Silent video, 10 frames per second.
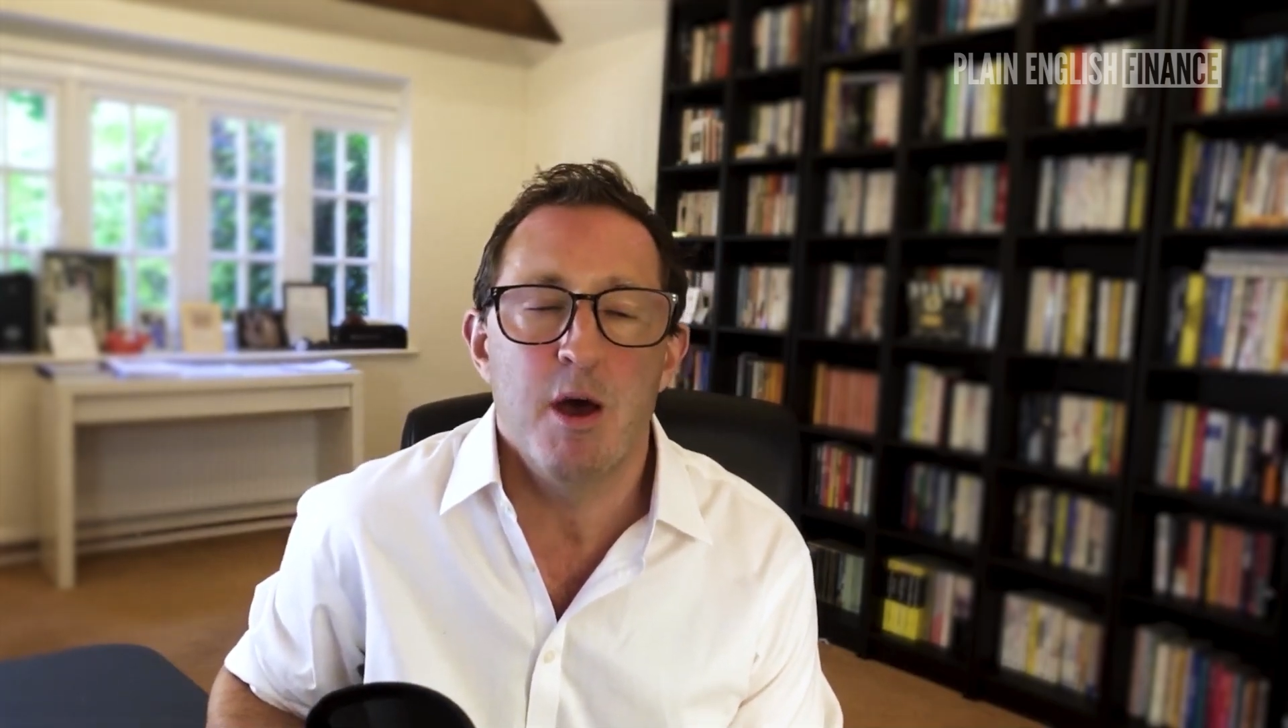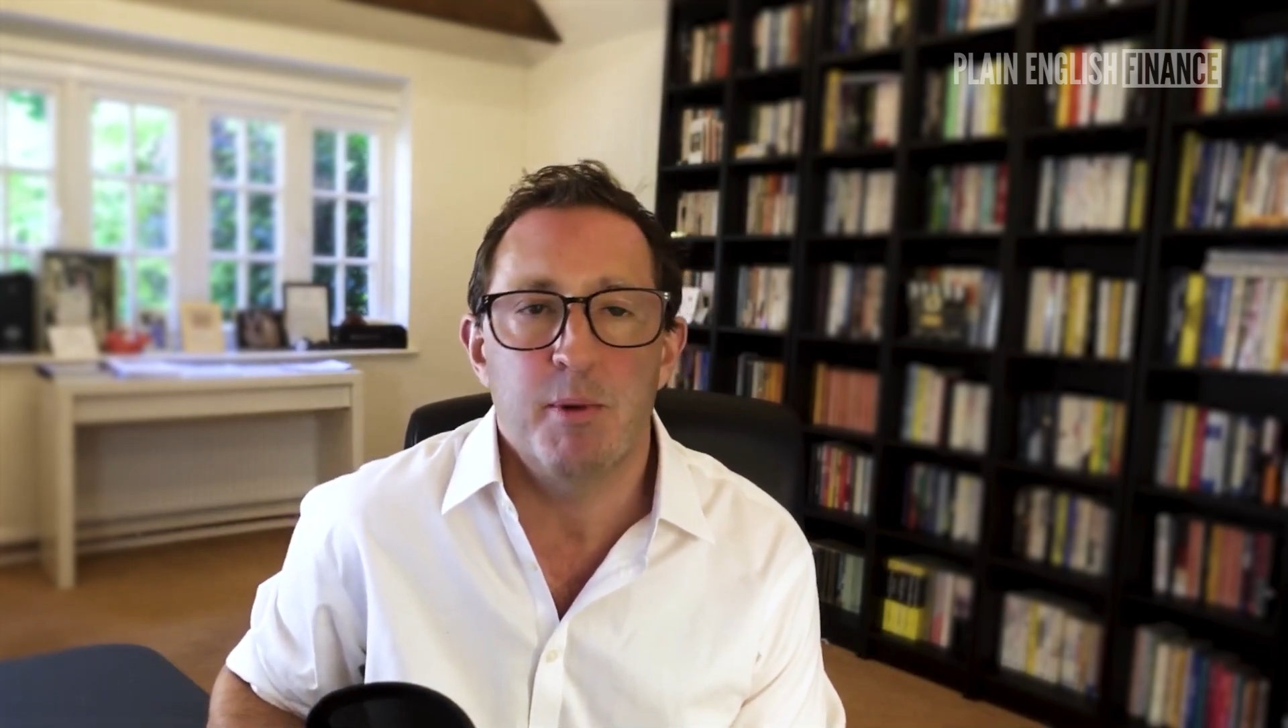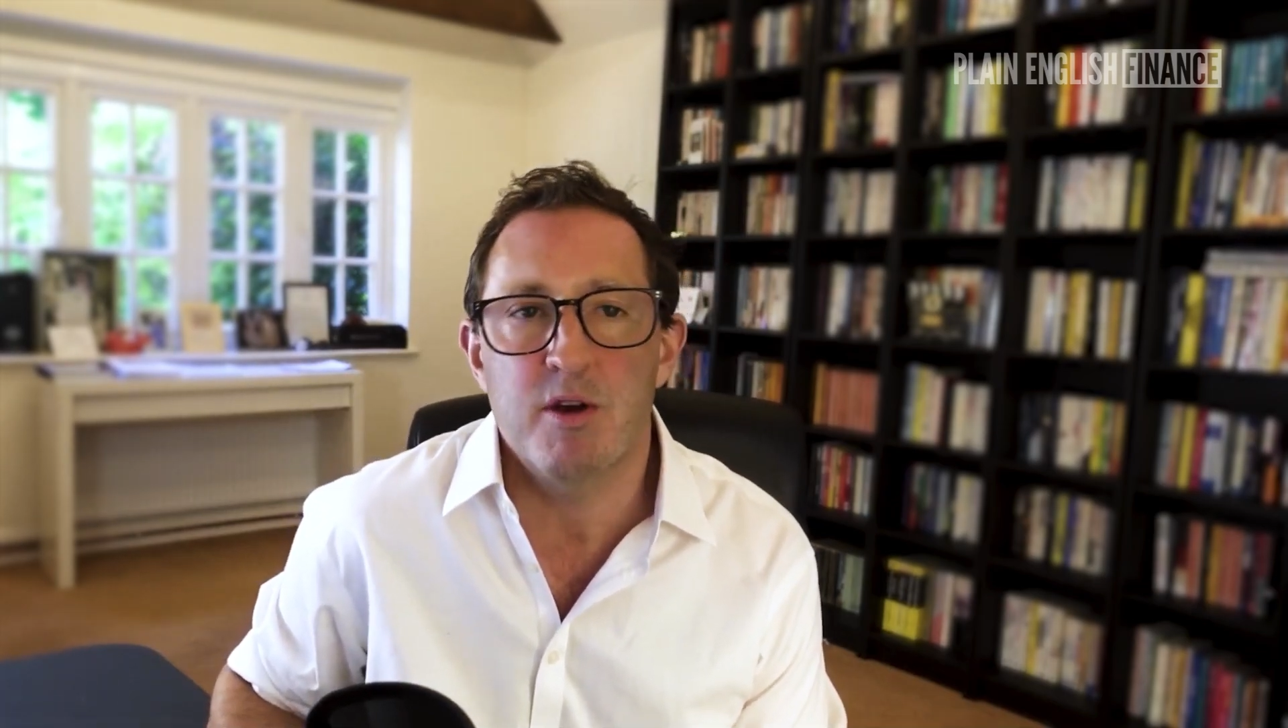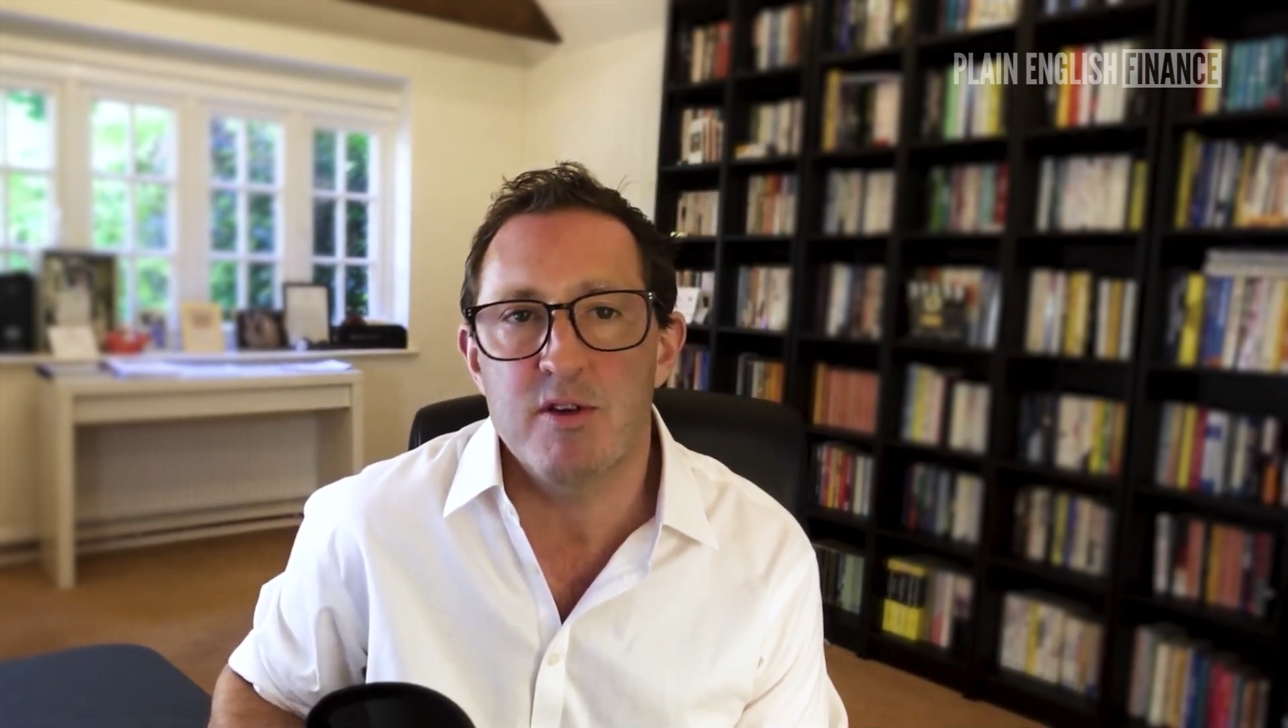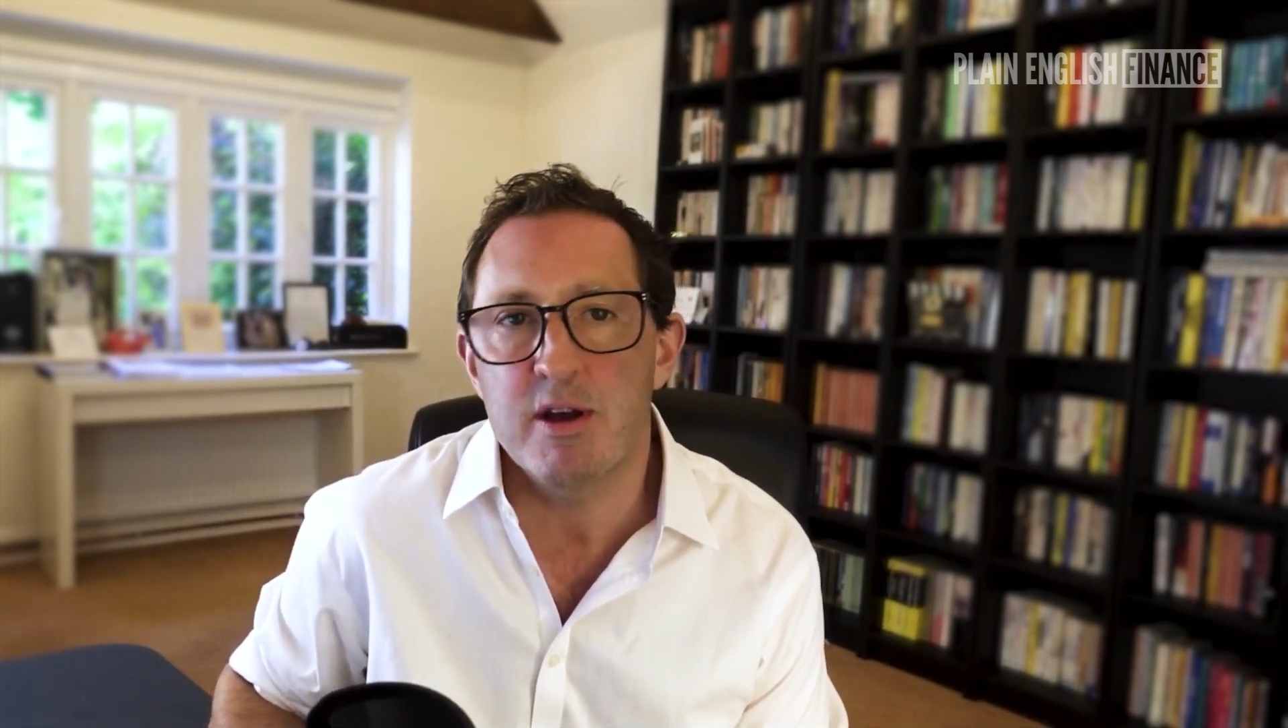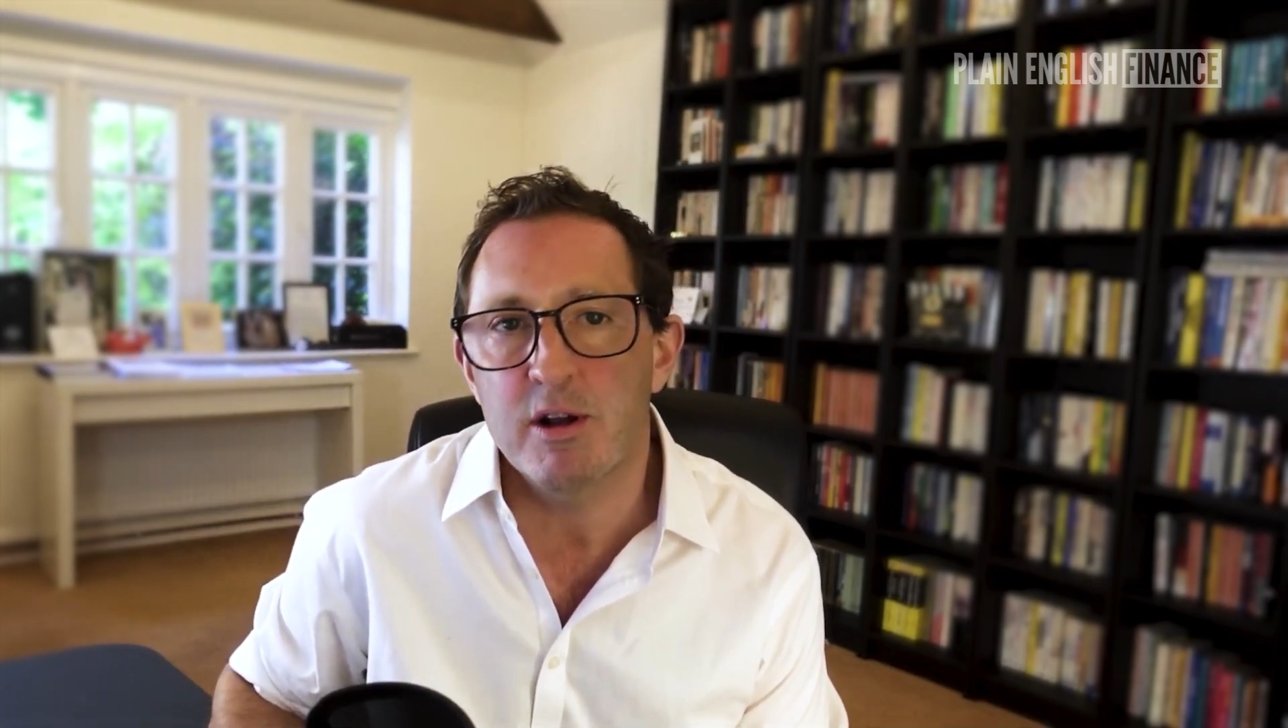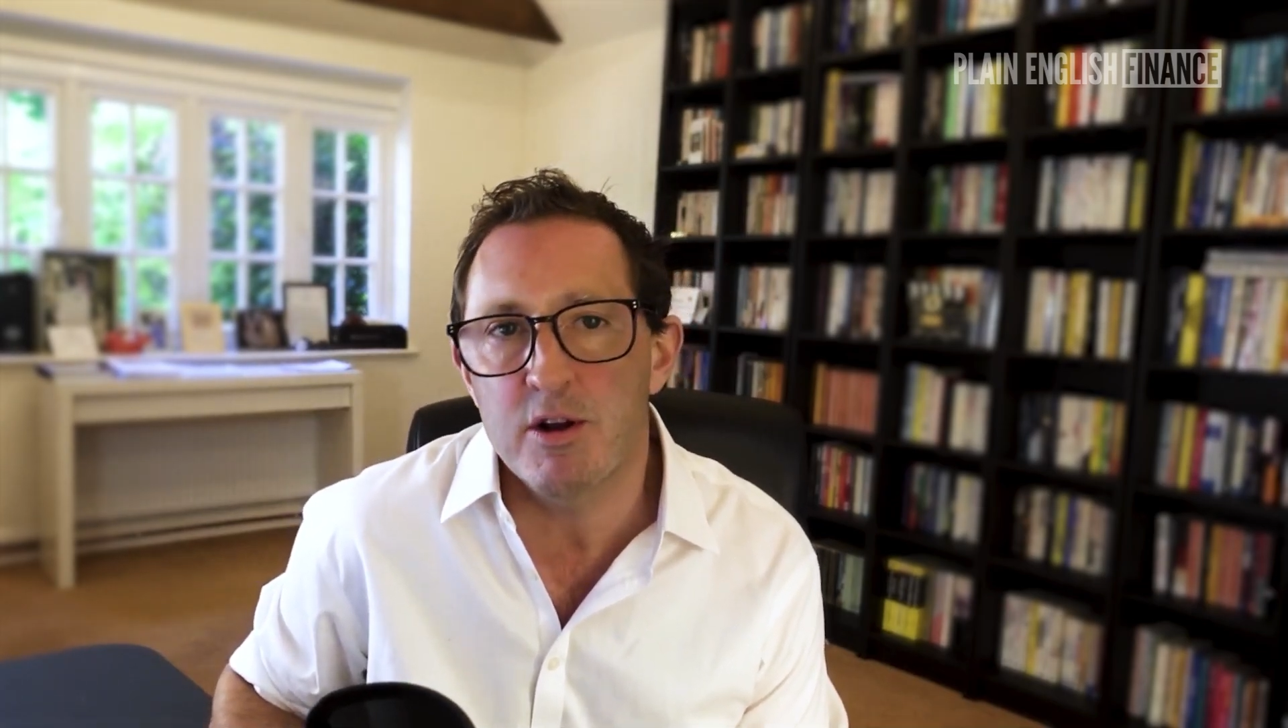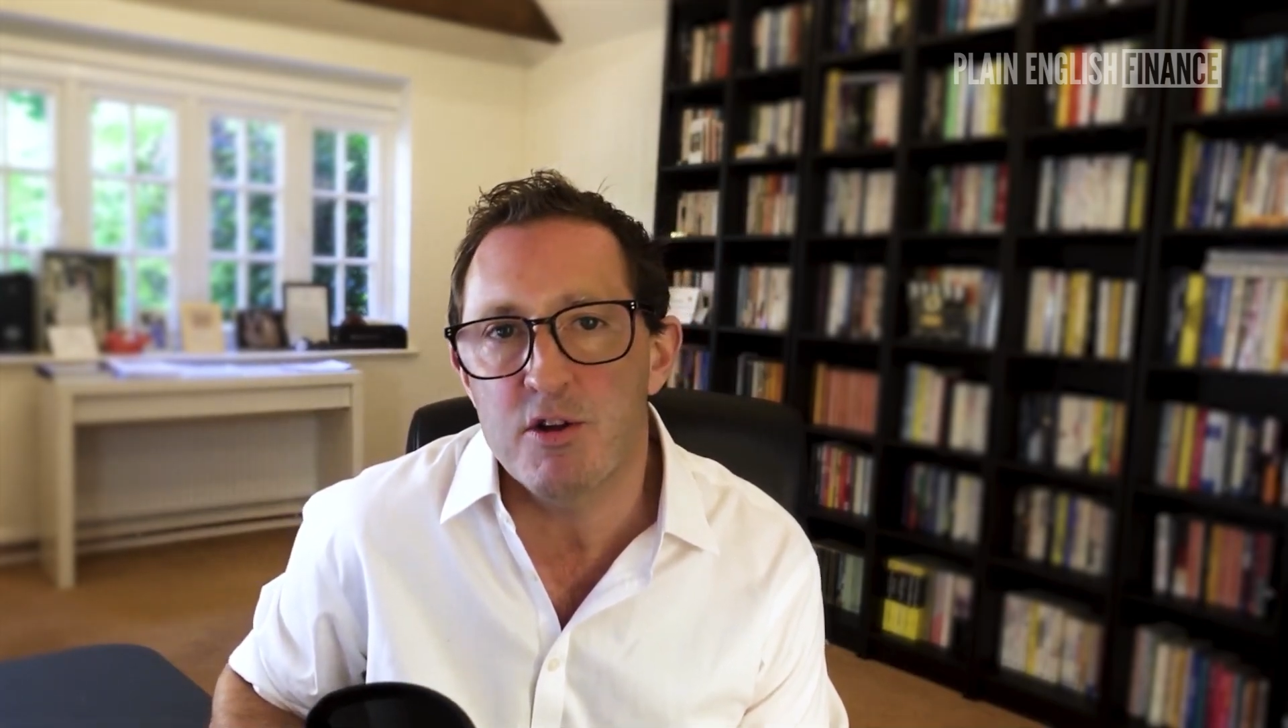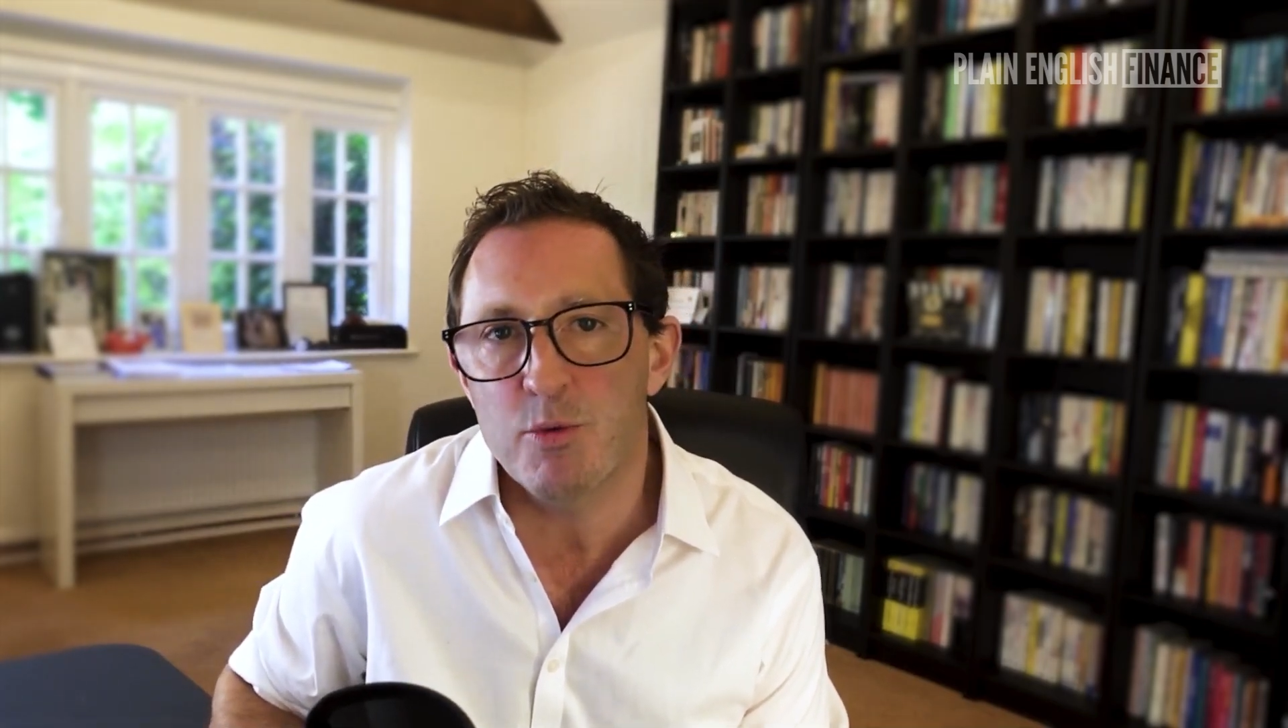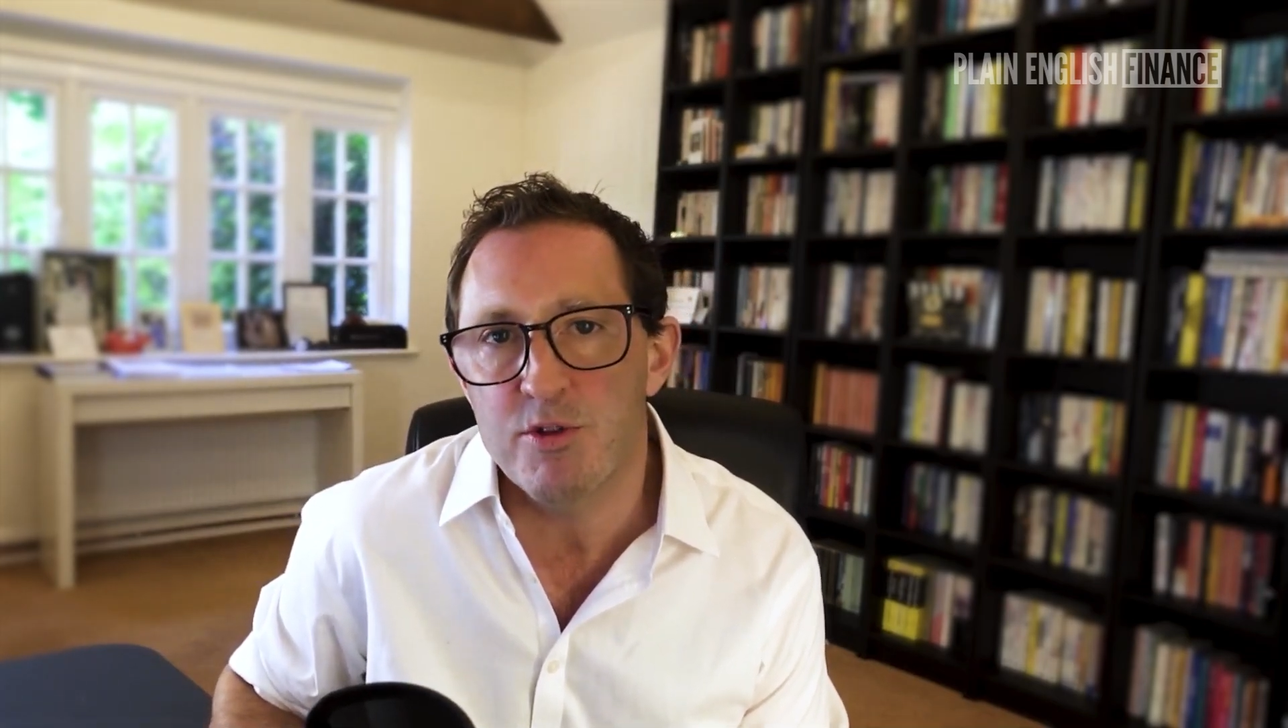because it includes